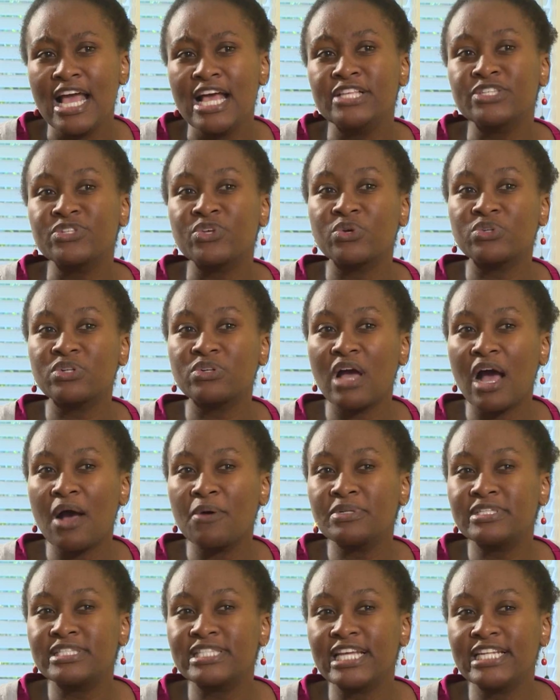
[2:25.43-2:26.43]
So I
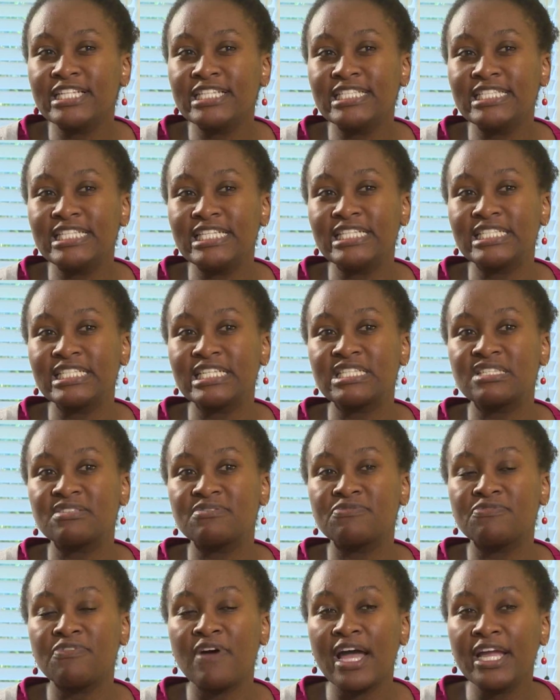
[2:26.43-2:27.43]
would say to teachers,
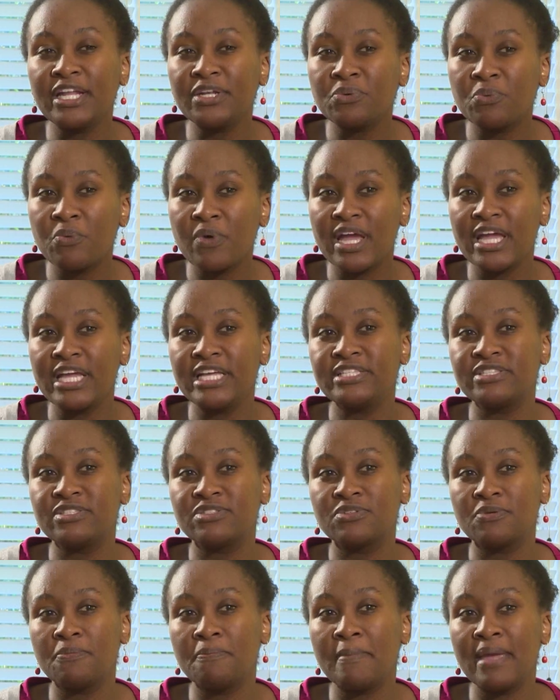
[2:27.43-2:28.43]
find ways
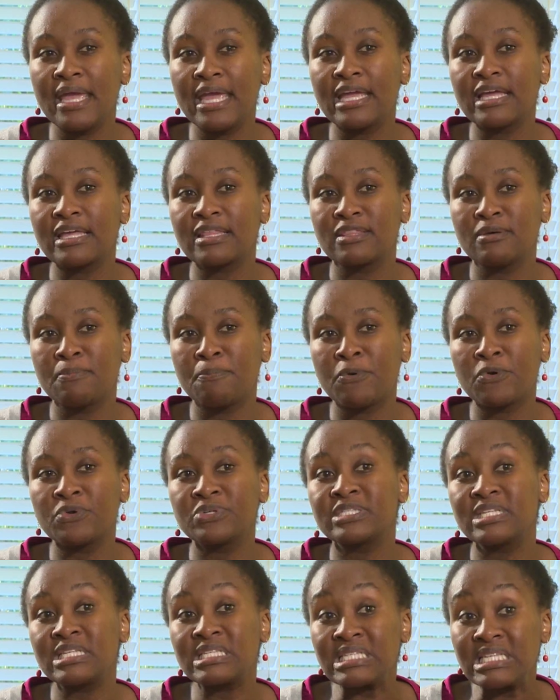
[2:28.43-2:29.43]
to make the
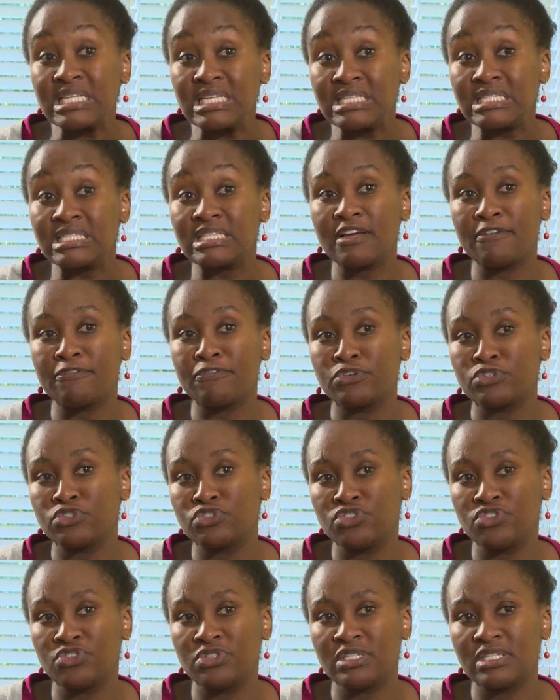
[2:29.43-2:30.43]
process easier for
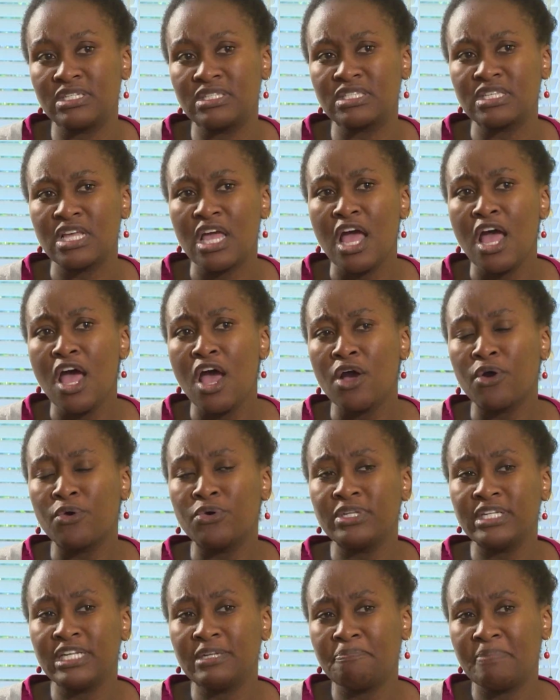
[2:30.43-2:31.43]
students.
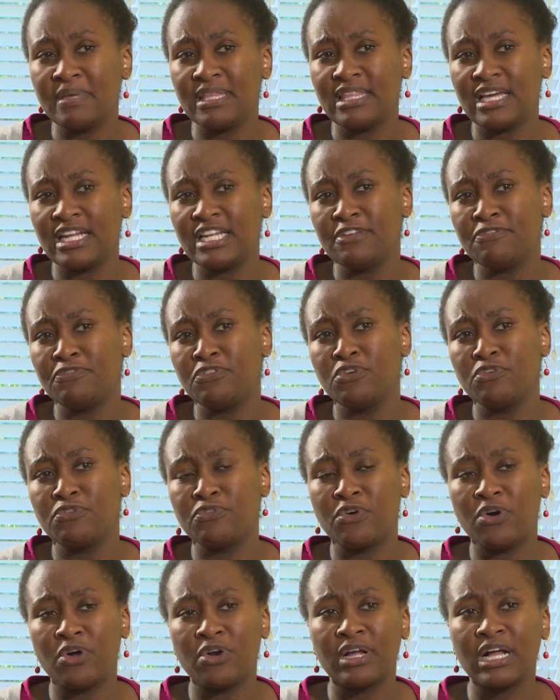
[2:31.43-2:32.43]
Could it be that if
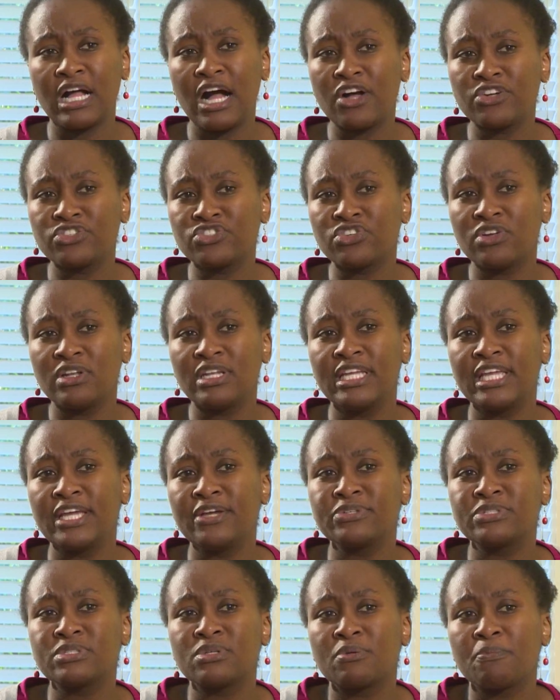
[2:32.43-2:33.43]
you've got a cultural
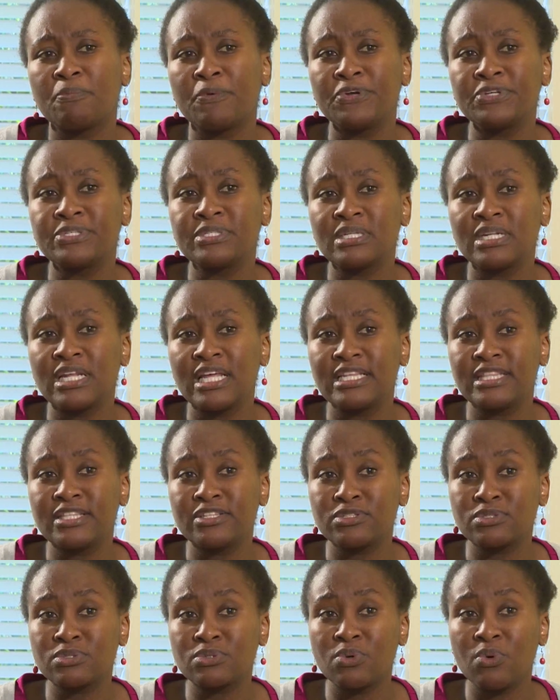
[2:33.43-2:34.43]
liaison person at the
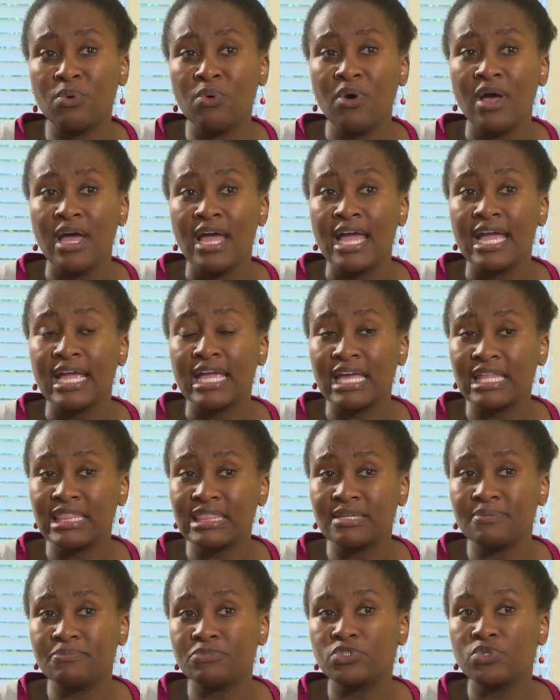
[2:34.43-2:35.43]
school, get
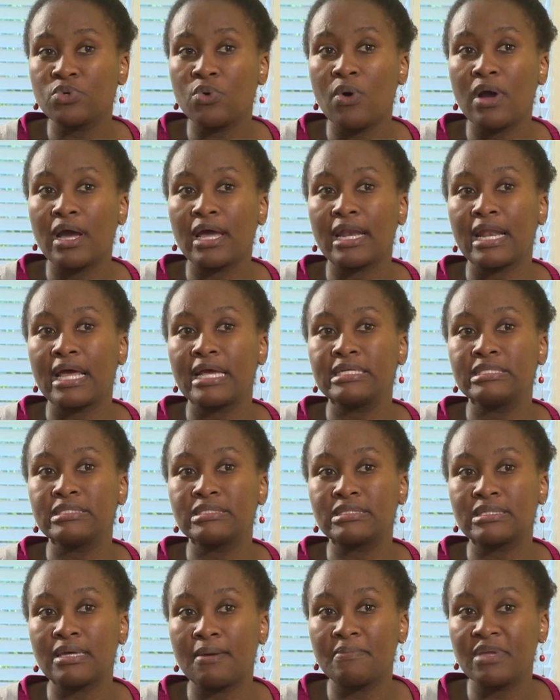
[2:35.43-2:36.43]
them to organize
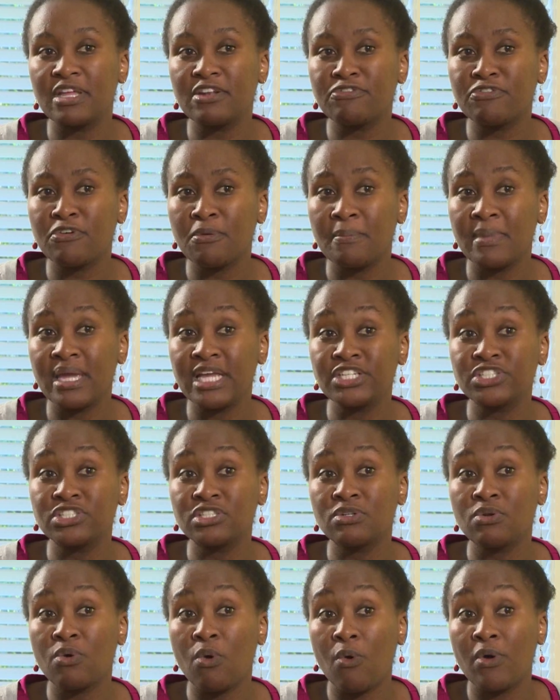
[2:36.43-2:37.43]
some
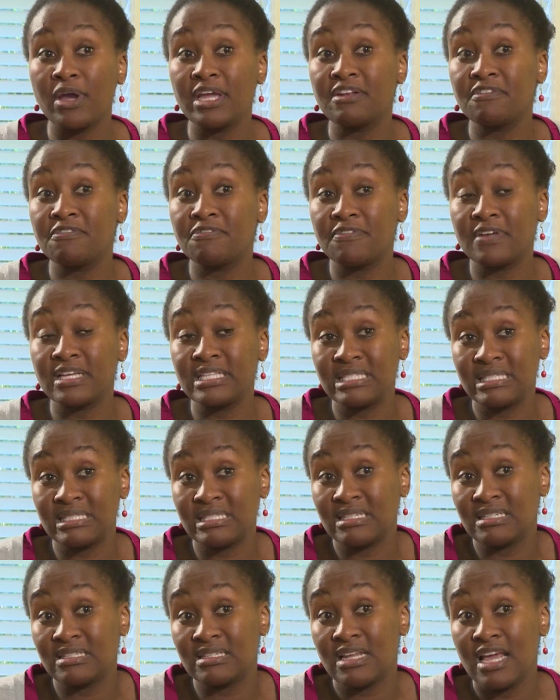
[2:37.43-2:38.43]
information or invest
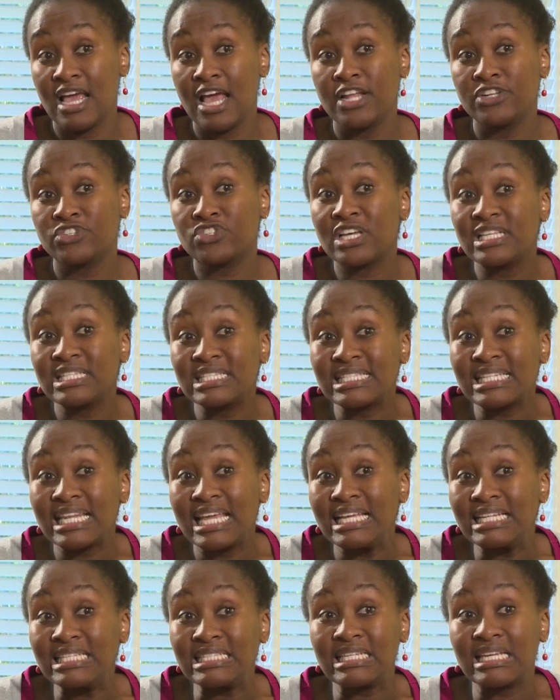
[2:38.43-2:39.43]
in
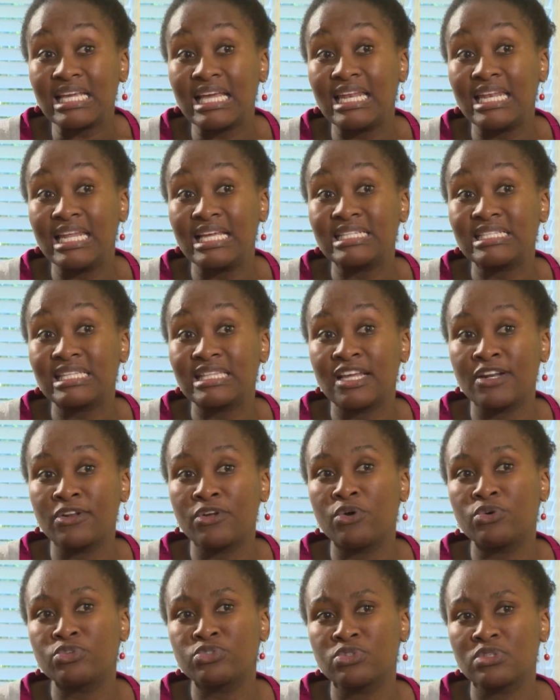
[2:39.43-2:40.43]
translating a letter that
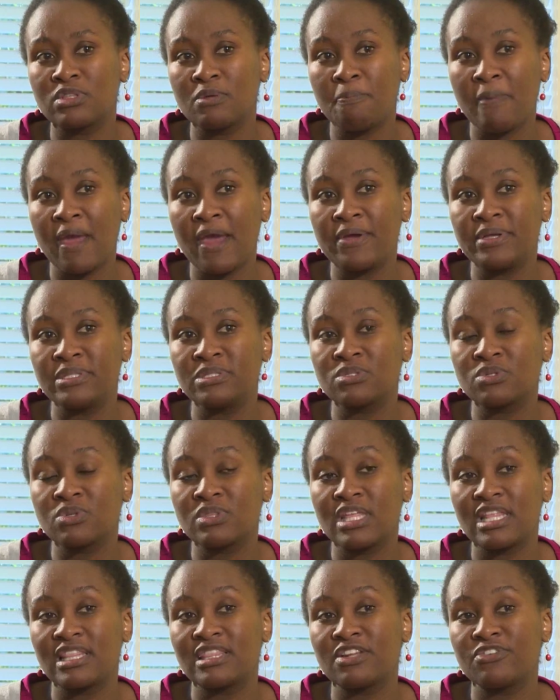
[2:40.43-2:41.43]
goes to the parents so
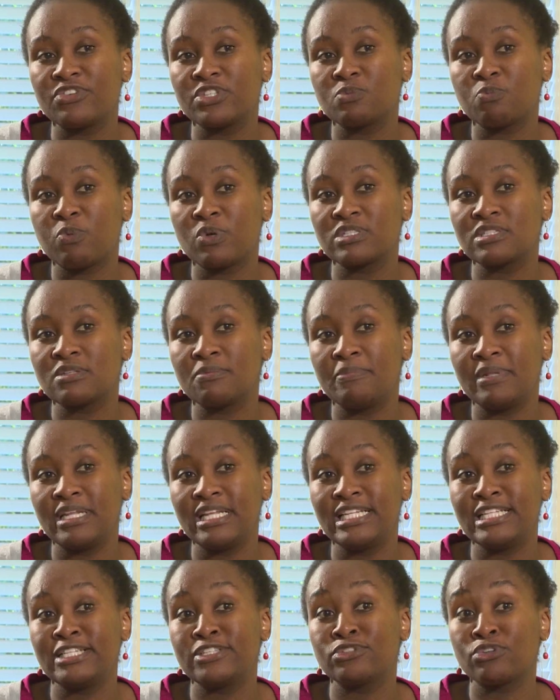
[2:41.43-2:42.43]
that the
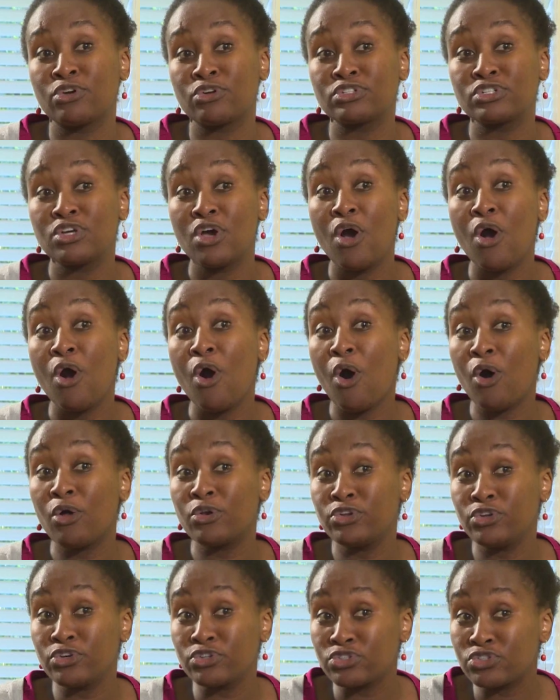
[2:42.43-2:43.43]
responsibility is not
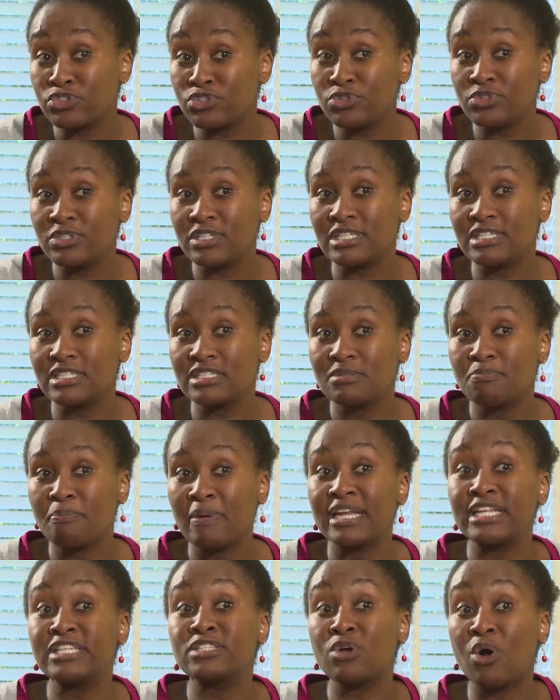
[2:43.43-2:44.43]
on your student
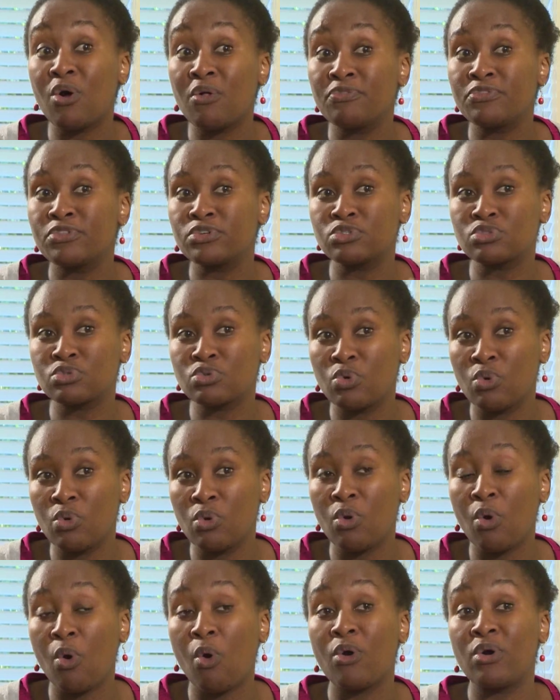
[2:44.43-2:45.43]
but is on the
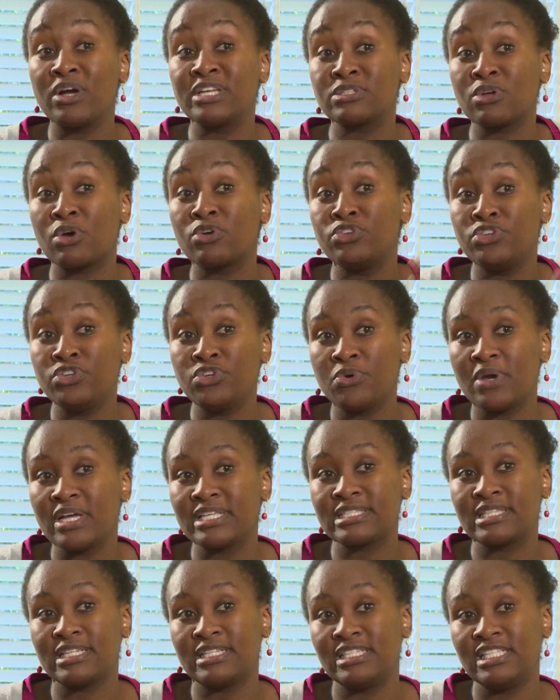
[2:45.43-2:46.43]
school or is on you
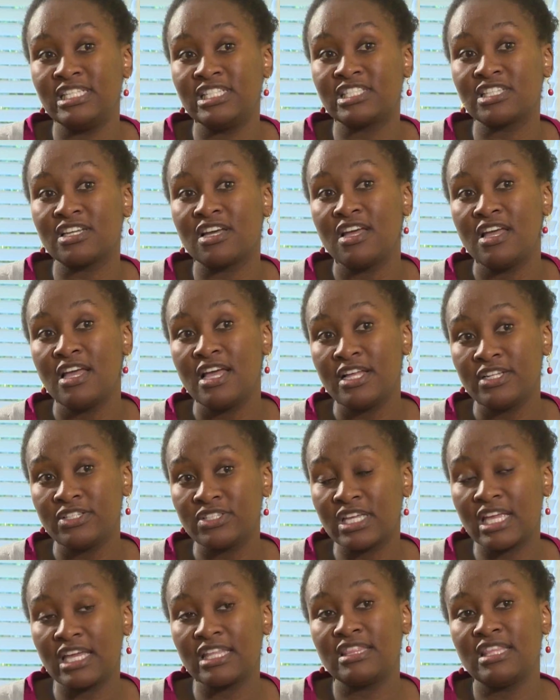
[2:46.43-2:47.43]
as the teacher to
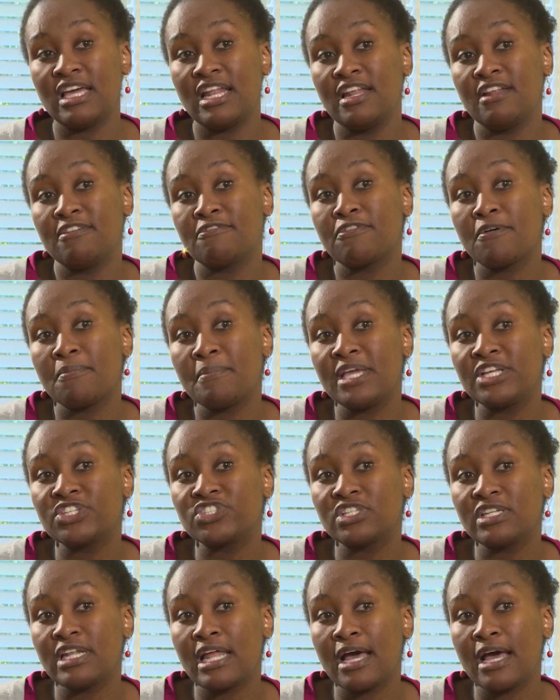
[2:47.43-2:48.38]
get that information